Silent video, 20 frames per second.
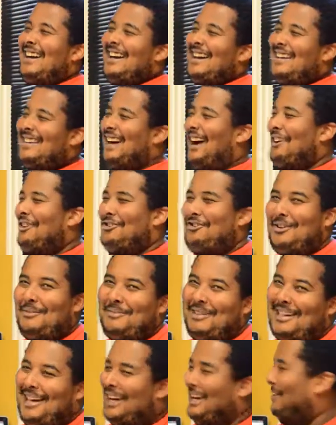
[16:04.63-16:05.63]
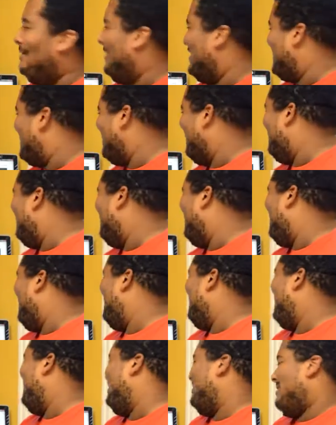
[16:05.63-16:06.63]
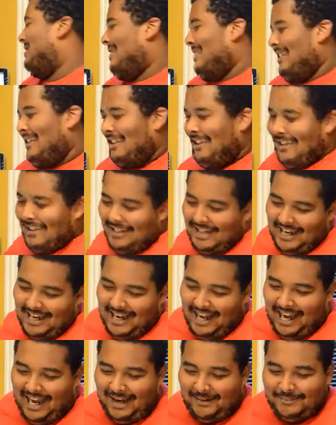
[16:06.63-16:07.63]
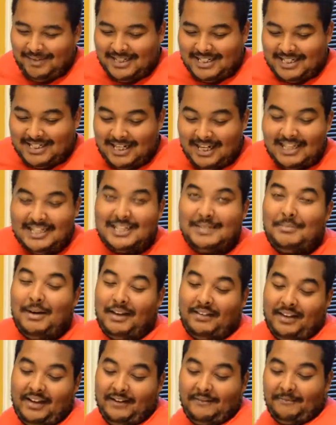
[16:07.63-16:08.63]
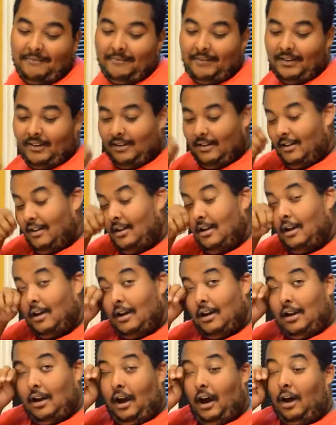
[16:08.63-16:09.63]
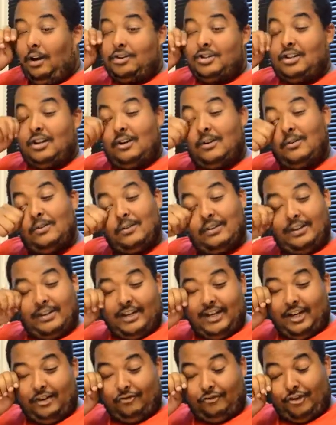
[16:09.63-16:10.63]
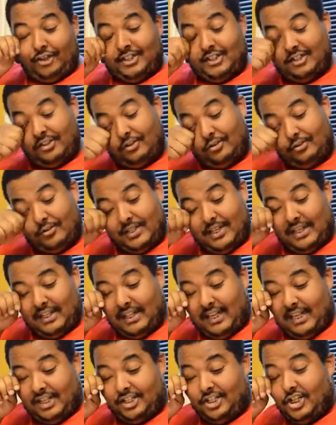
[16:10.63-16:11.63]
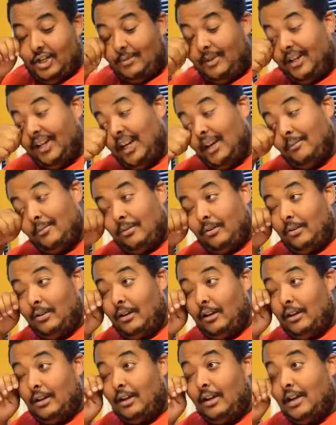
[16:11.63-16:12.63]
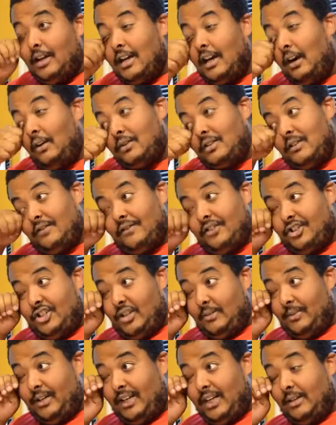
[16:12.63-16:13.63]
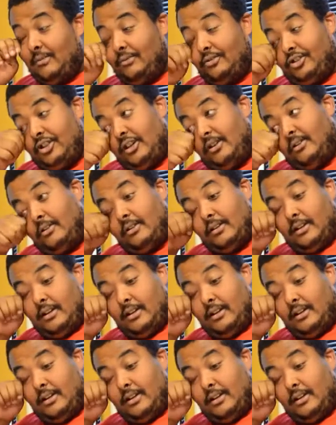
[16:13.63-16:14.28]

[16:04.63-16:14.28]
Donald Trump did not know what the Civil War was. And I am disgusted by that. Also, in recent news headlines, Jimmy Kimmel, host of the Jimmy Kimmel Show,